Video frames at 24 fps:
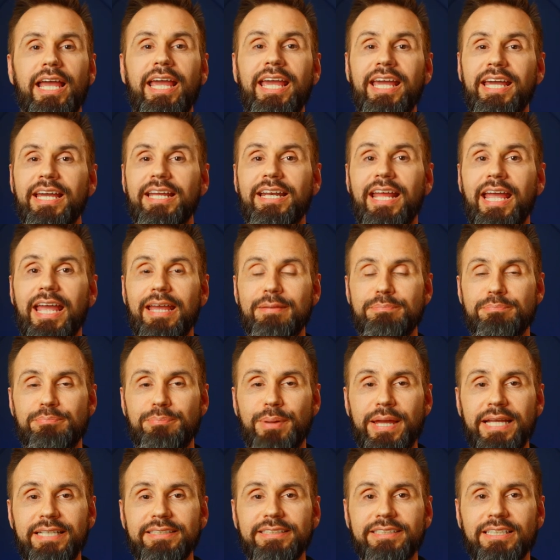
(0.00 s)
and a
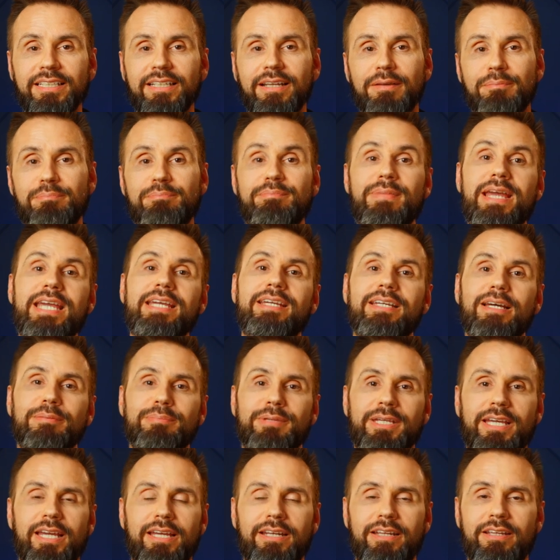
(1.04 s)
basic makeup
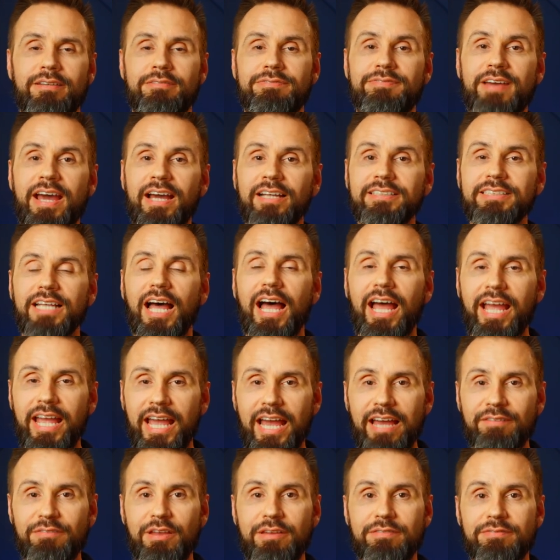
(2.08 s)
kit. In fact, I
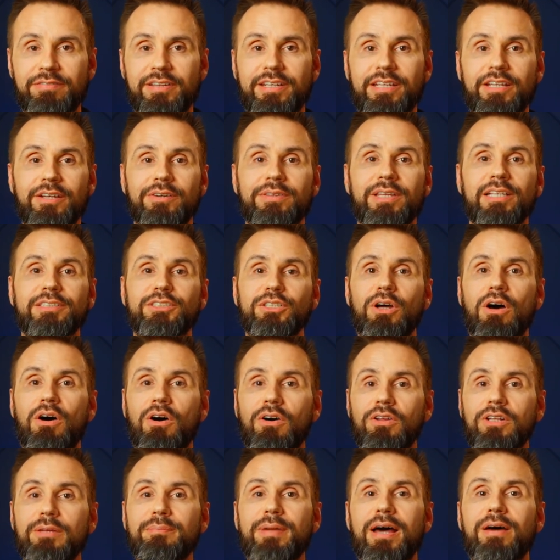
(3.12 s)
have a video that's
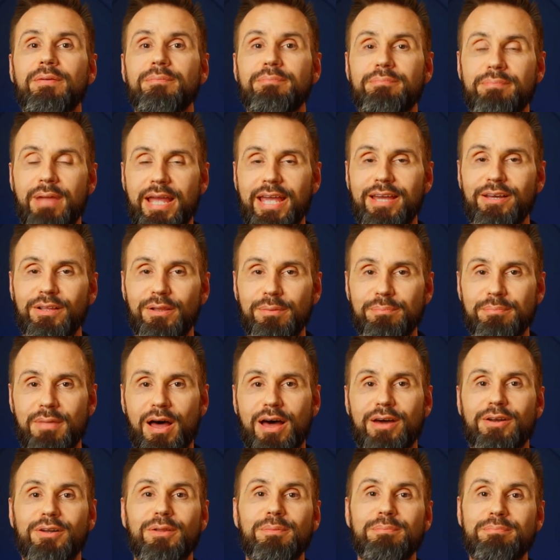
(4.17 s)
all about male
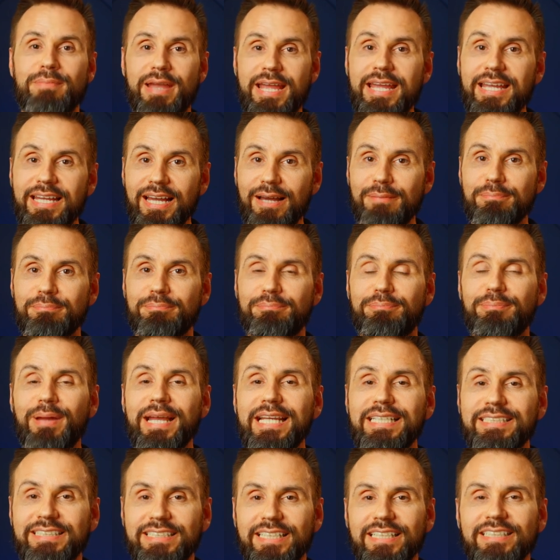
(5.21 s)
model makeup
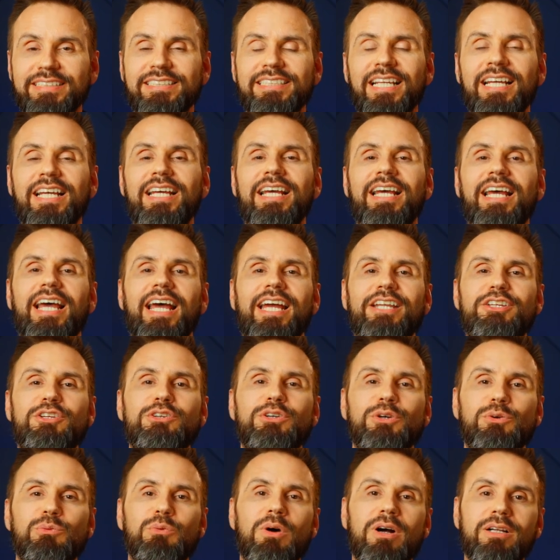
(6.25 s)
basics, and you
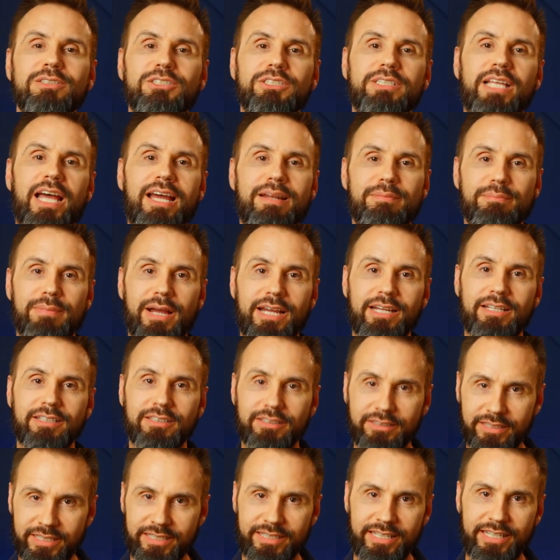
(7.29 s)
can watch that by
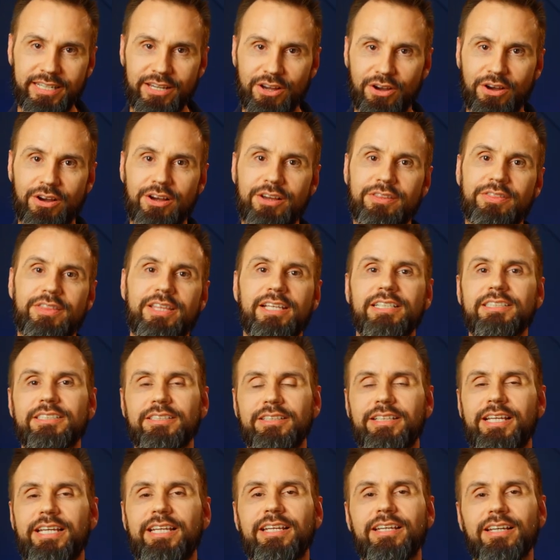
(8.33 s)
clicking on this
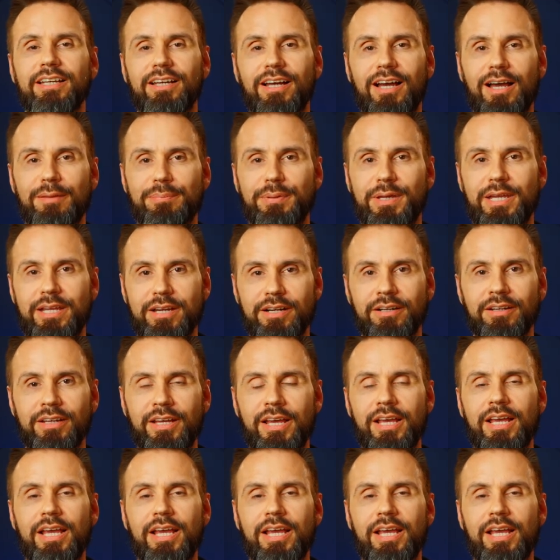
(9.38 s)
link up here.